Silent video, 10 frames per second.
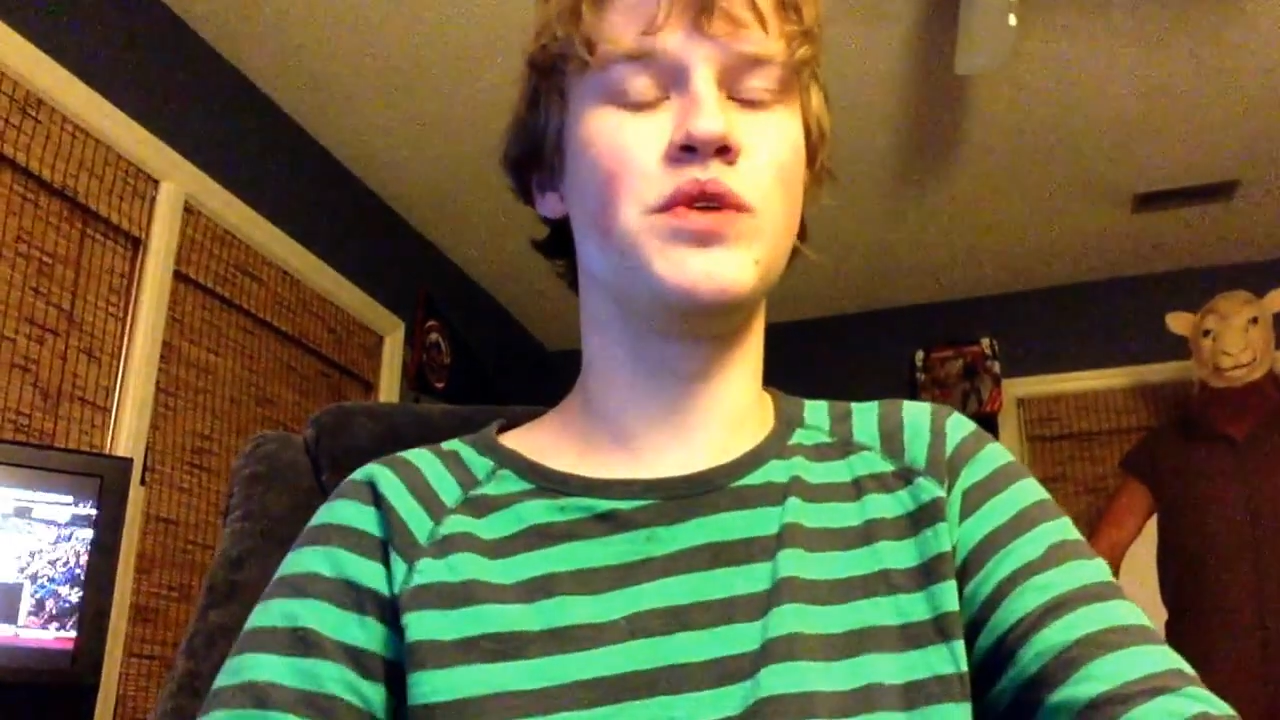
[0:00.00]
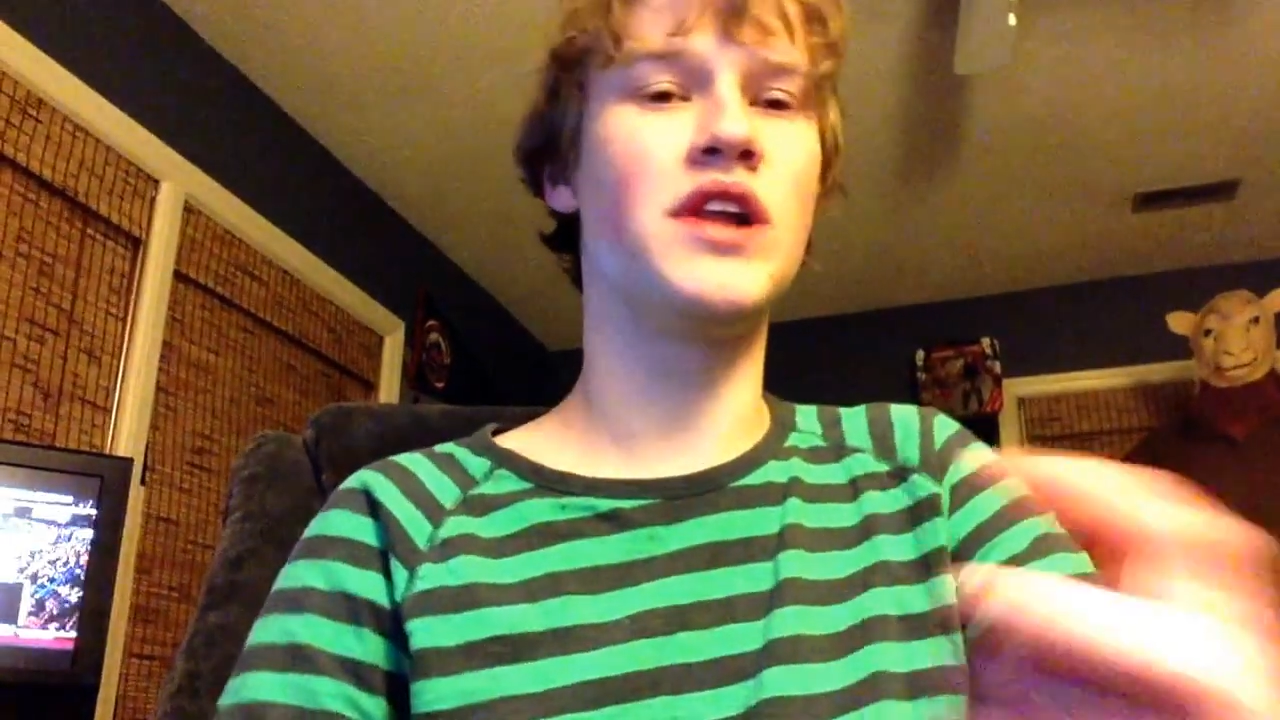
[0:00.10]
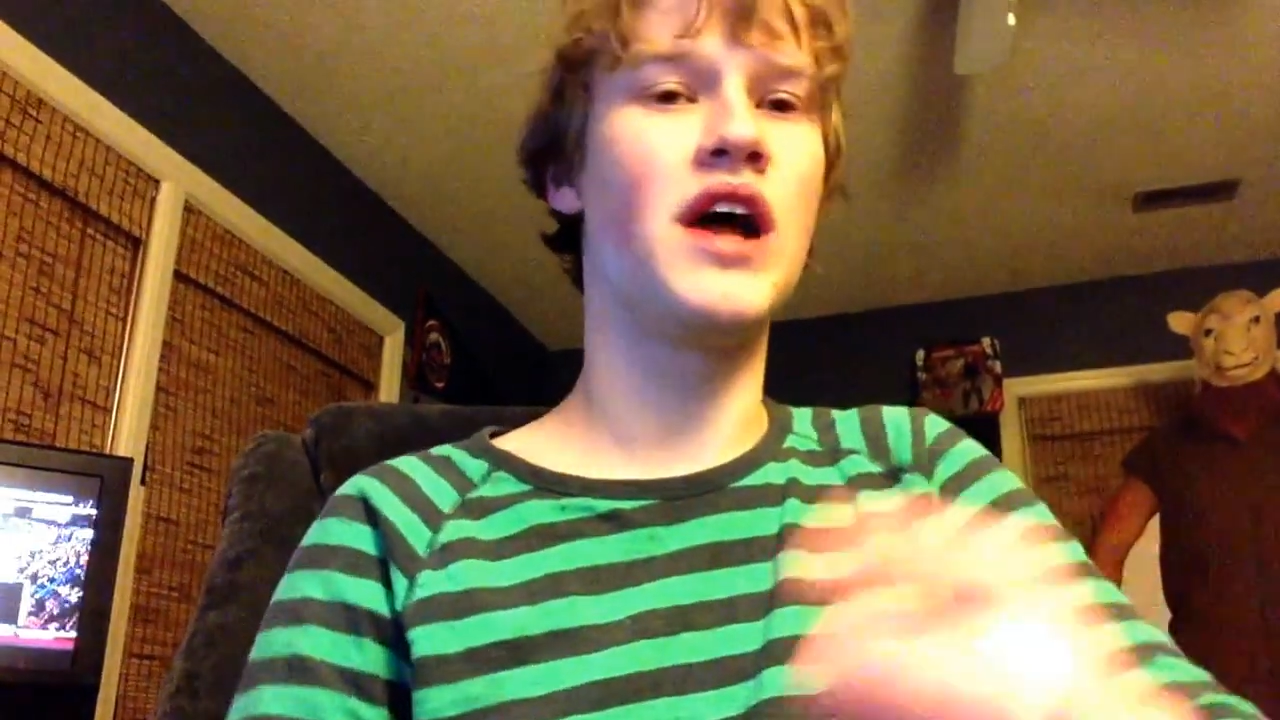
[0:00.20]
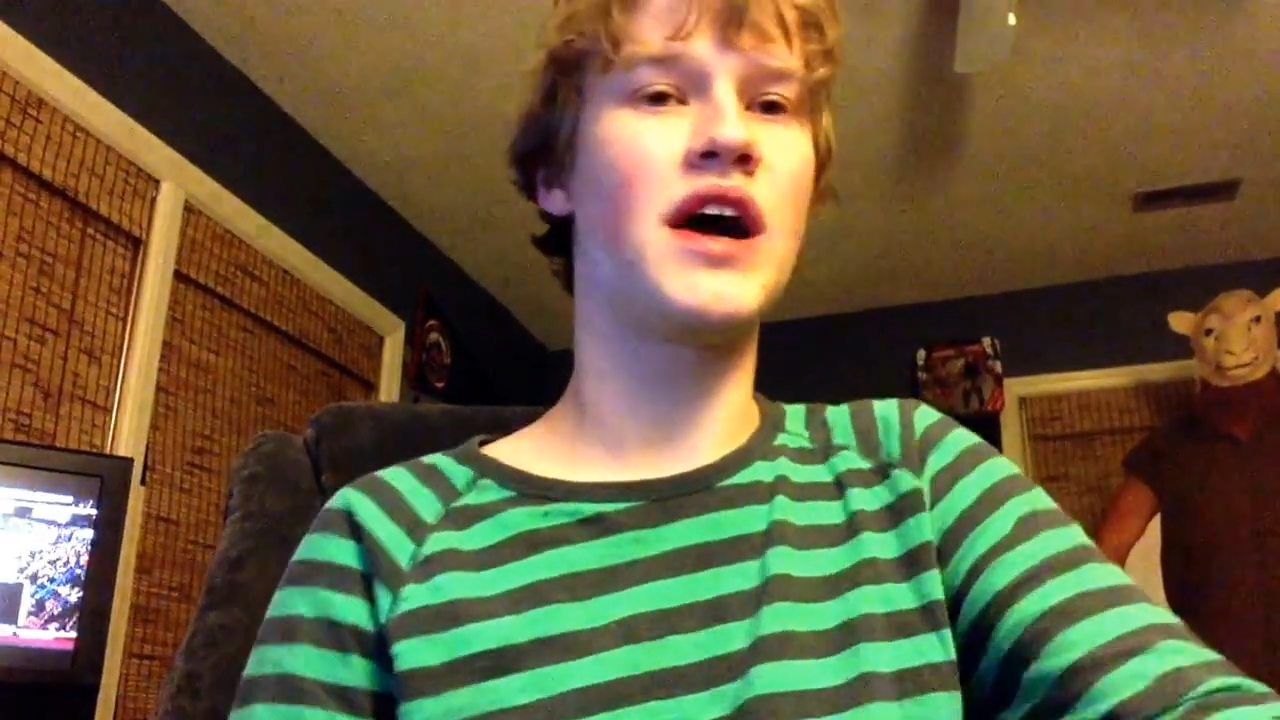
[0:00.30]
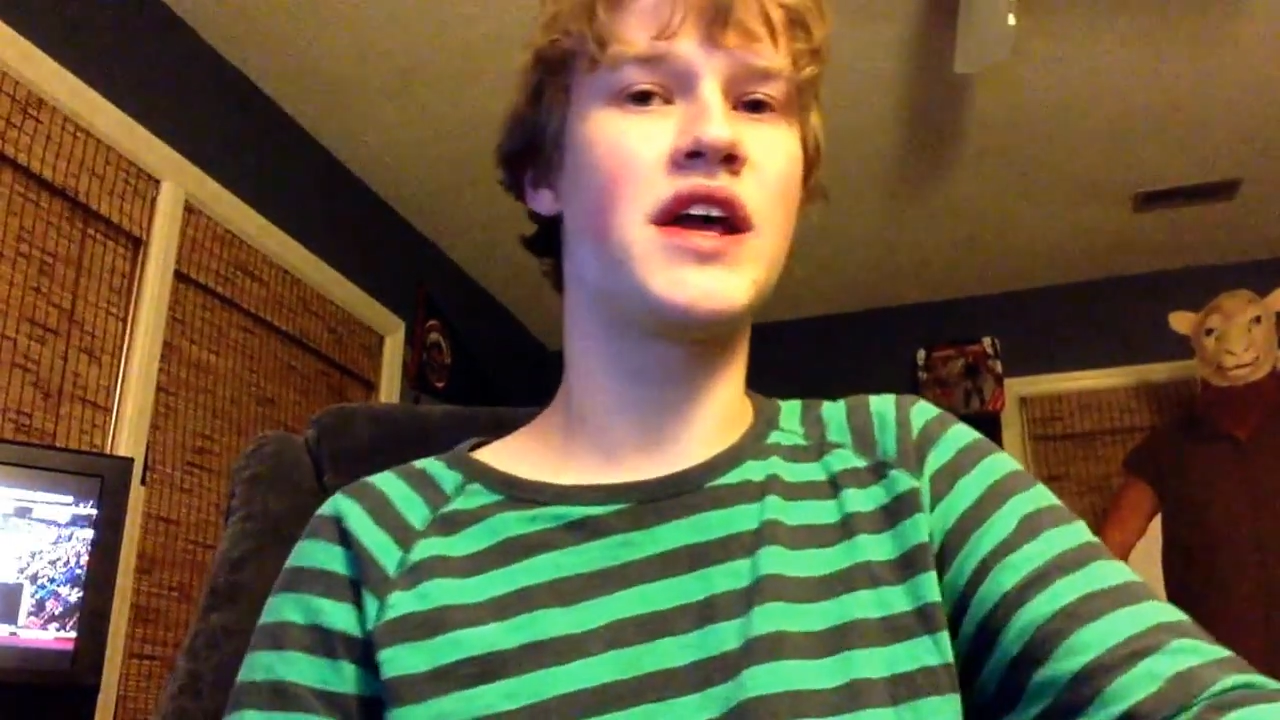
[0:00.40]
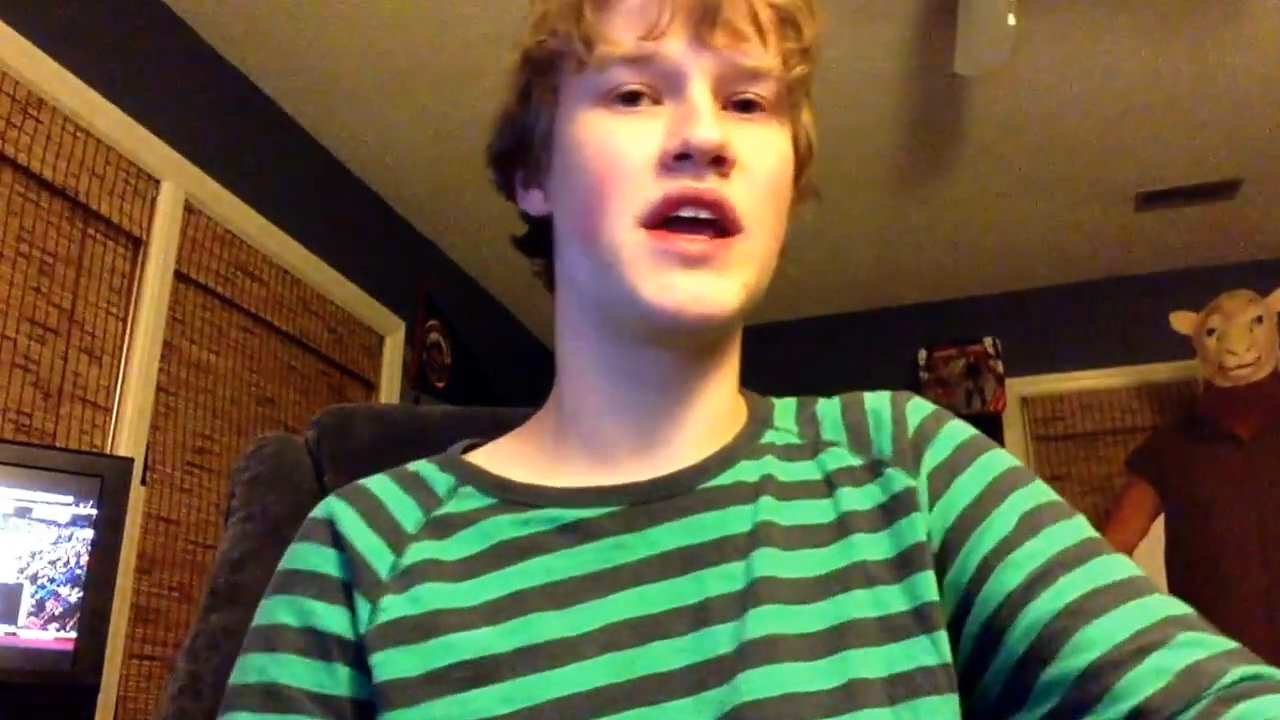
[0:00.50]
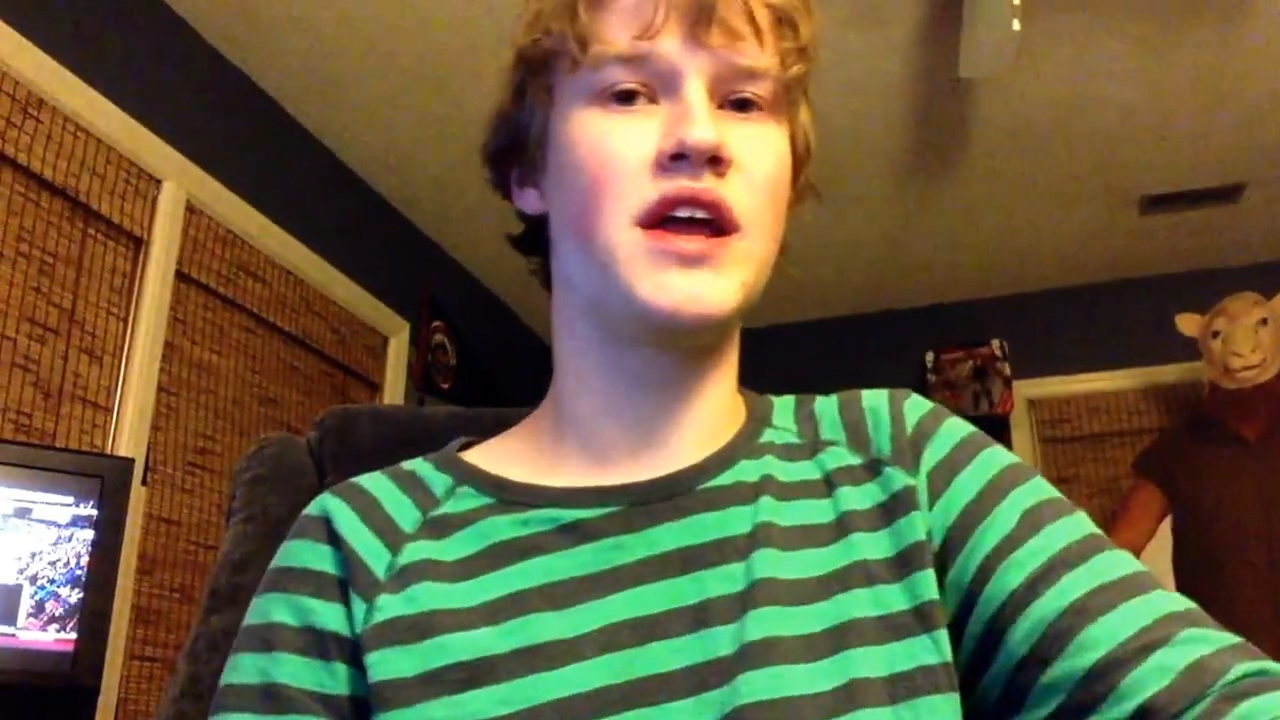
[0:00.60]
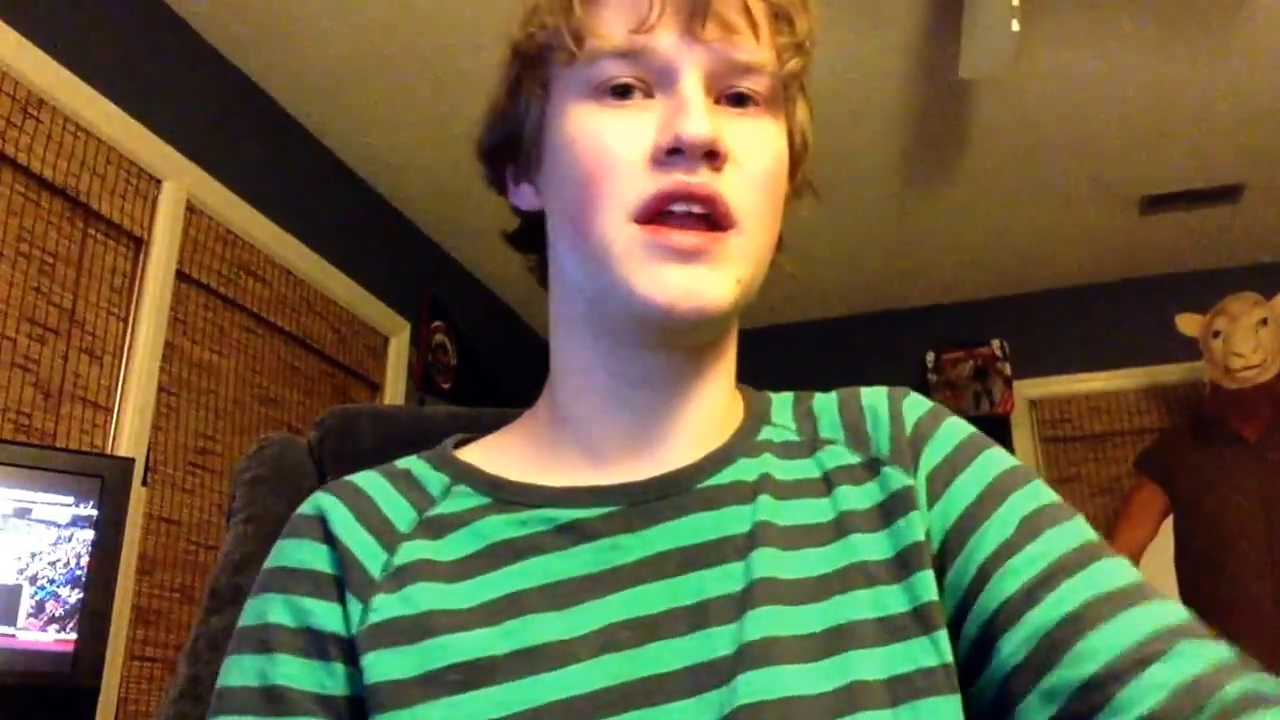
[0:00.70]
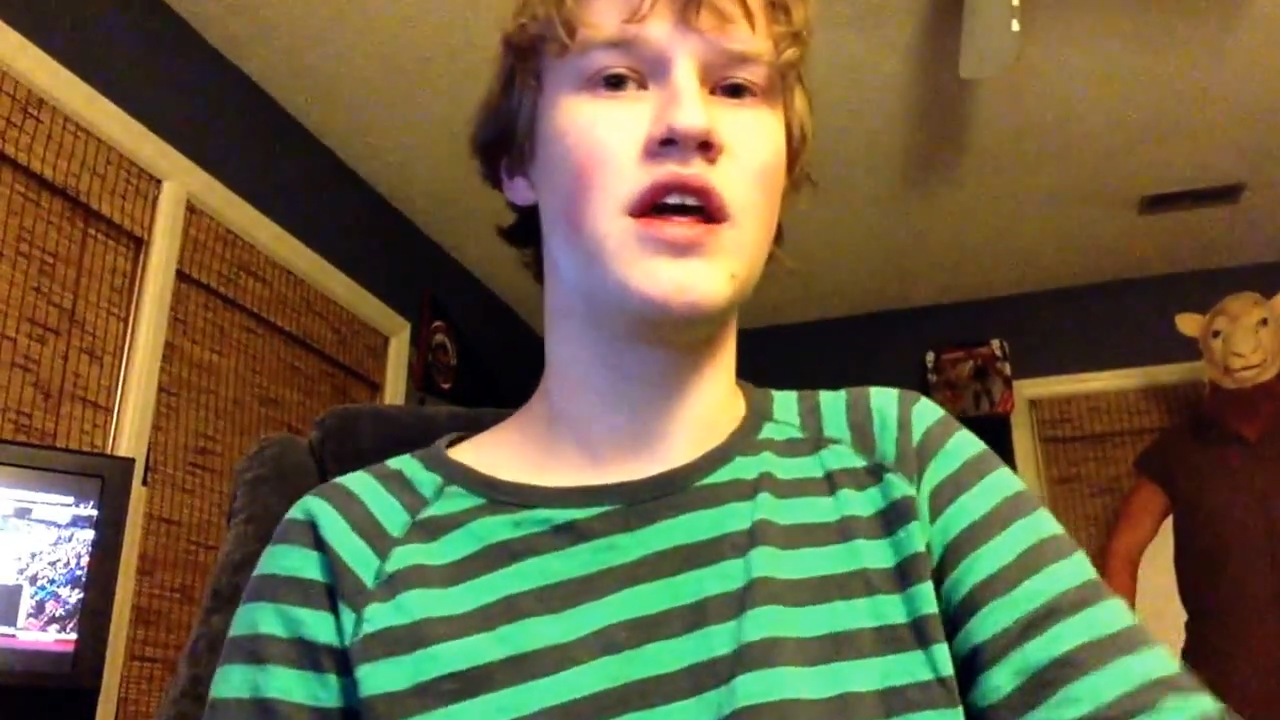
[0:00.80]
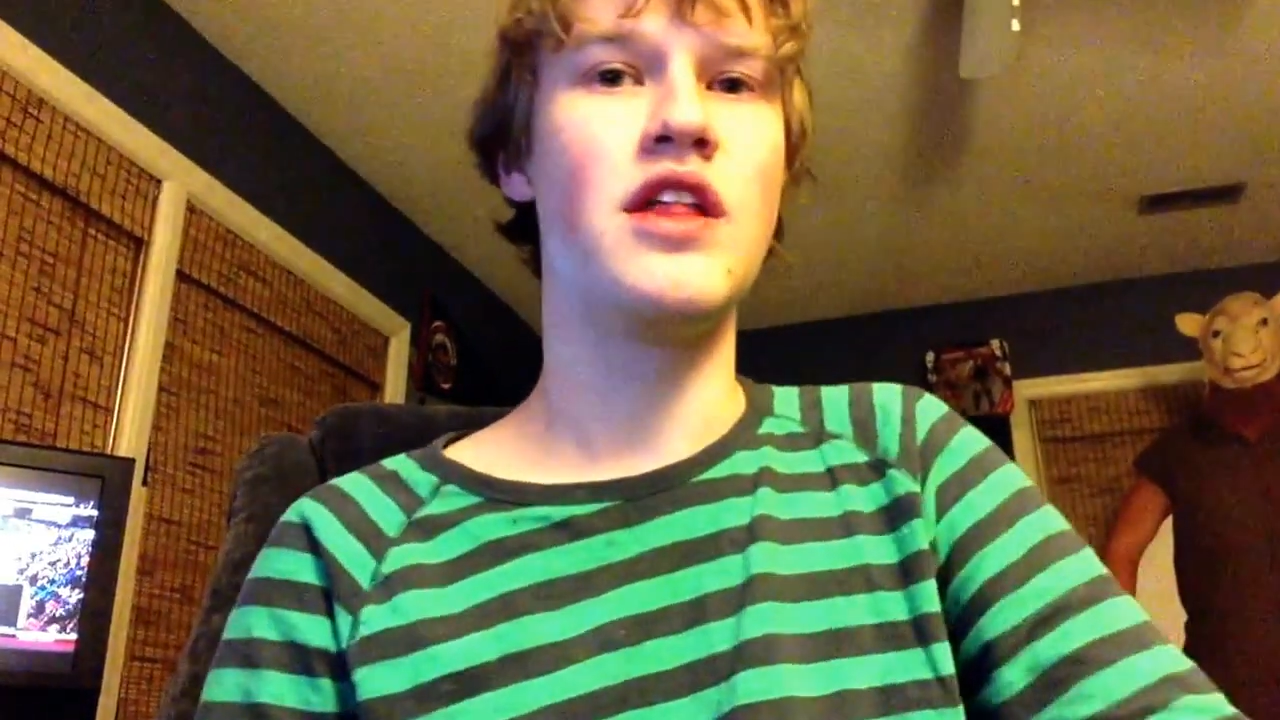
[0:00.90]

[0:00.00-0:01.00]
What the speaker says: lock in